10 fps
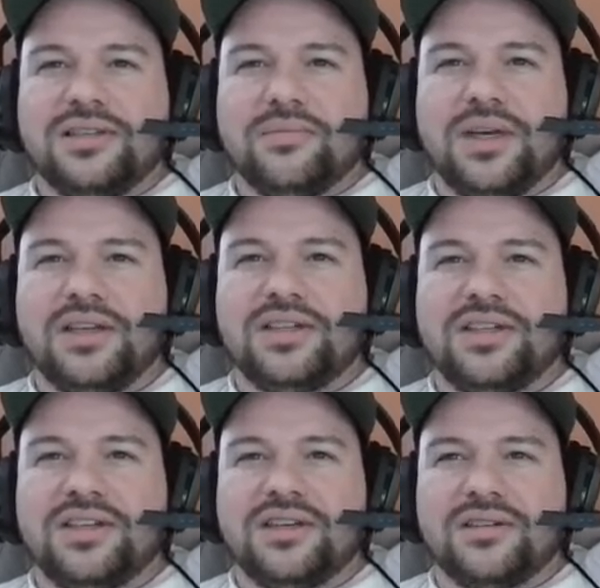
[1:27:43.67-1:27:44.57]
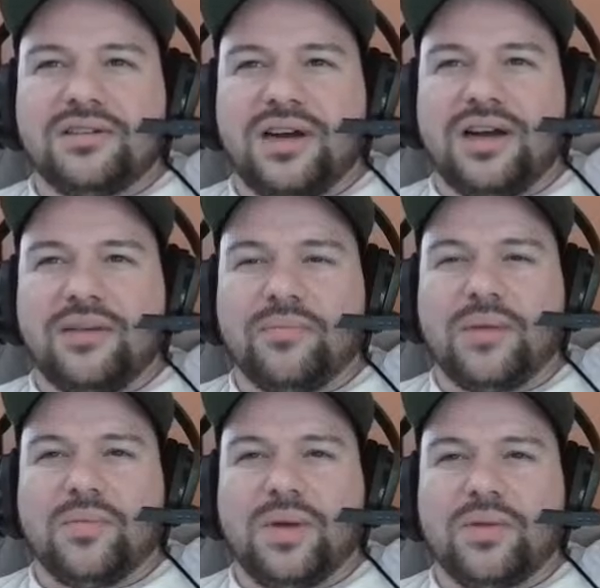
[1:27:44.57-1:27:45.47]
some hits into the ground.
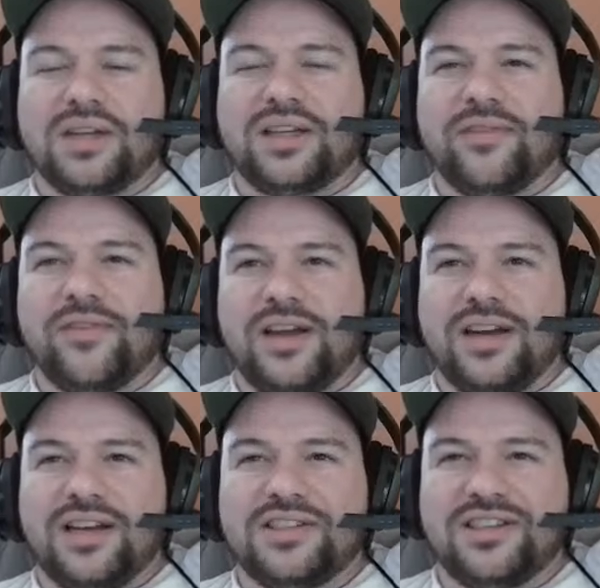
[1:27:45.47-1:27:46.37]
Maybe on that Van Ness